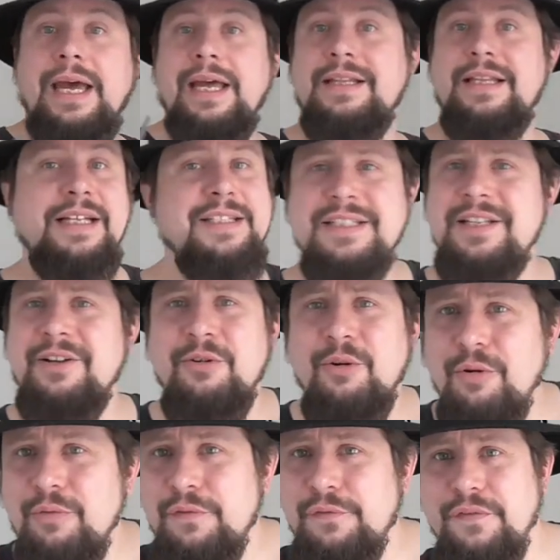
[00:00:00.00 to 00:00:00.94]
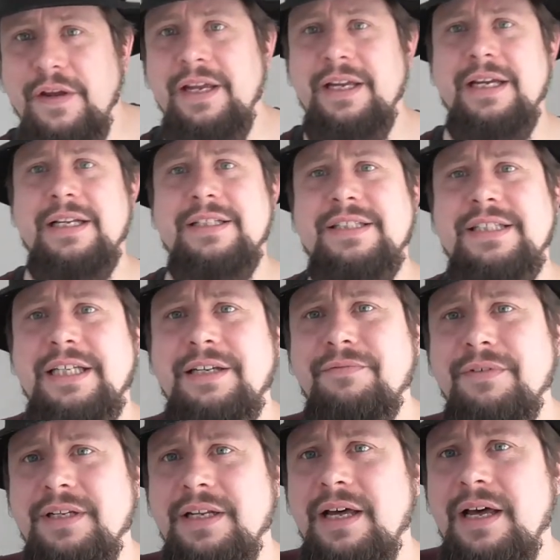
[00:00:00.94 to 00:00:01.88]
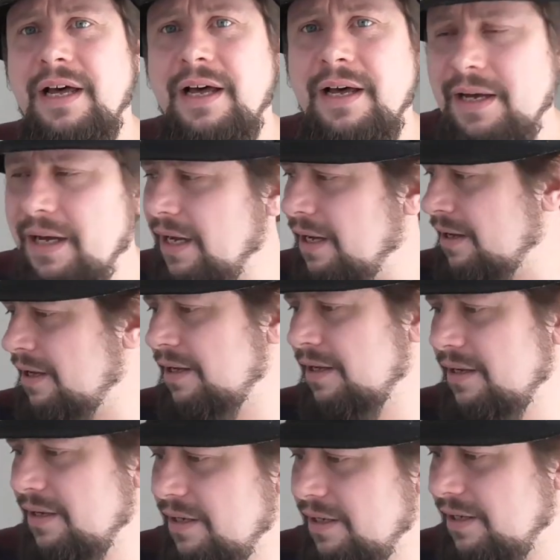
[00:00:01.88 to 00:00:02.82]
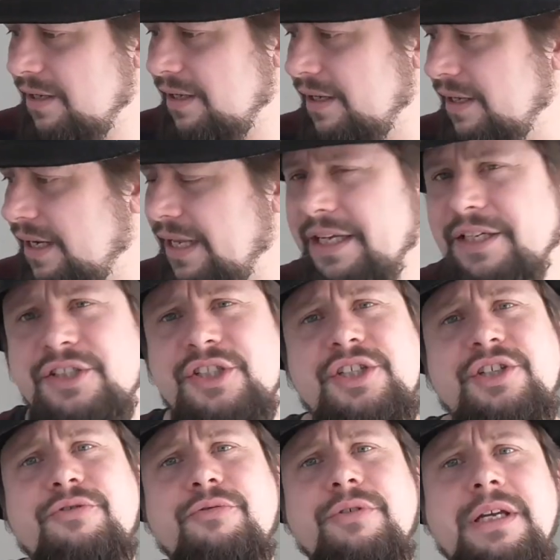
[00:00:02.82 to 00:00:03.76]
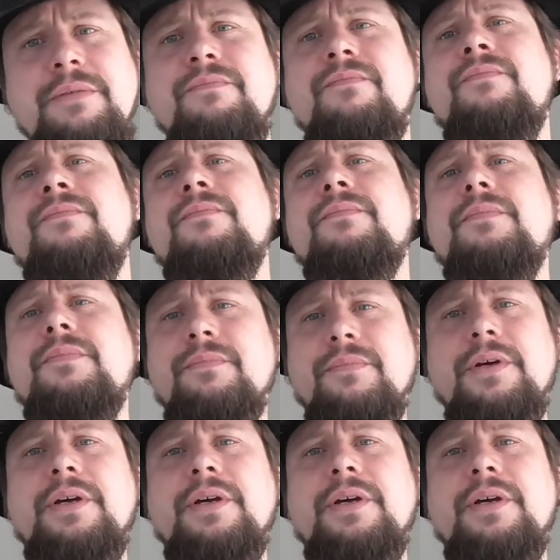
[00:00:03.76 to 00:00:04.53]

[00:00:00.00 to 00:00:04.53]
And that's the whole thing. It's even an extreme